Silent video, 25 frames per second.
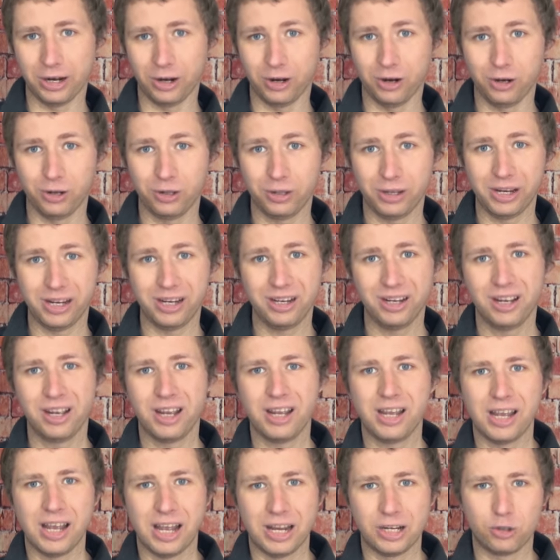early,
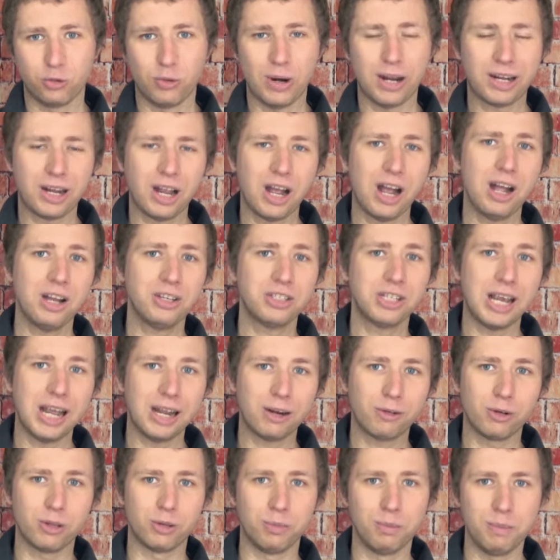and direct
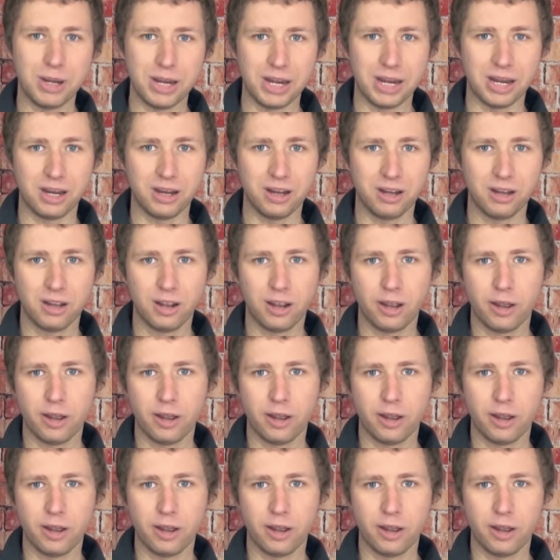contact with me,